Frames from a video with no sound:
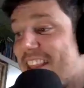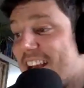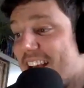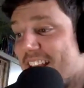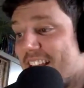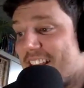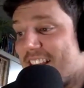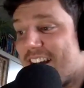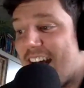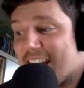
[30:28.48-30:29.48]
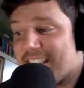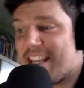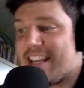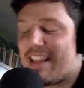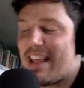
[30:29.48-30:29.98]
the last
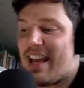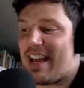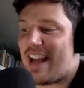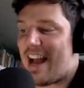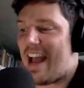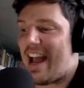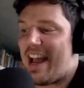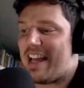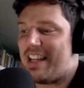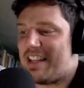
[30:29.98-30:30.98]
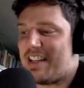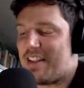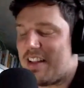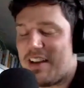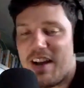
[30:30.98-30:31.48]
thing that I had
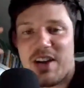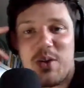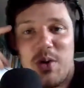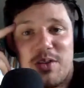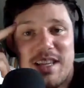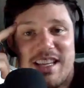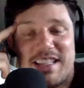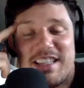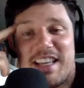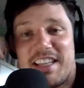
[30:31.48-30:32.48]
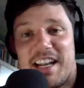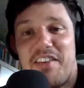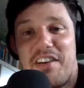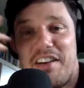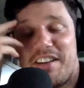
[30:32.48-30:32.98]
a quote that he said that I
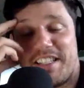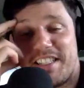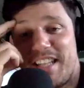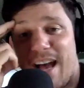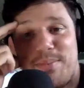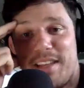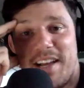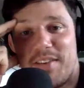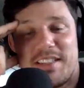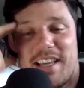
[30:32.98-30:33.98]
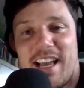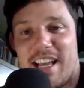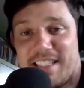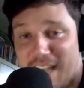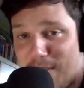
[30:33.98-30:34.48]
literally stopped and I was like, I
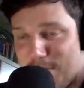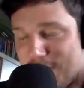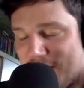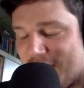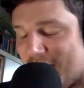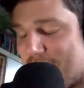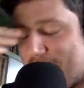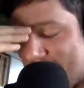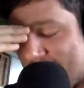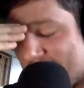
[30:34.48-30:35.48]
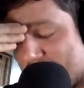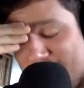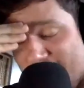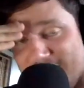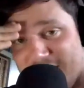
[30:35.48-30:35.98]
stopped the Netflix and
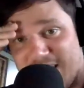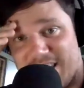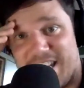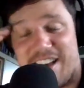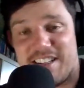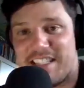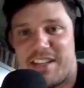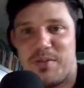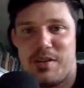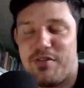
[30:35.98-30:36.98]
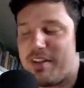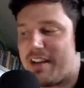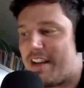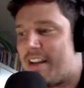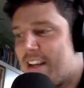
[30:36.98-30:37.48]
had to take it down because I didn't want to
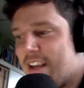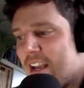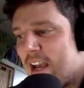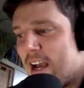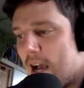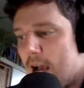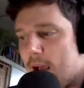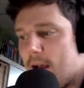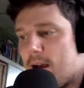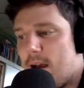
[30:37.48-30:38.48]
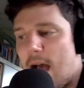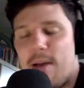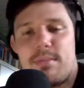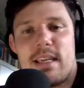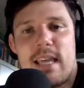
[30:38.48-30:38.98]
forget it.
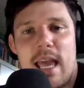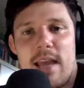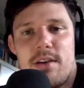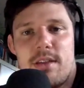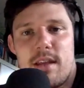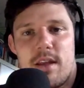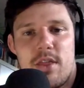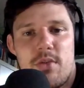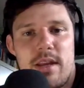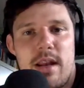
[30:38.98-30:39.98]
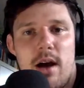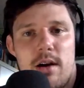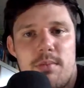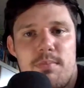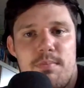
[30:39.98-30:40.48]
I'm gayer than a
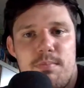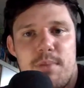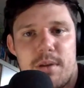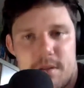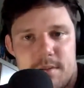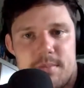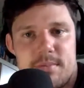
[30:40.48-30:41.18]
$3 bill.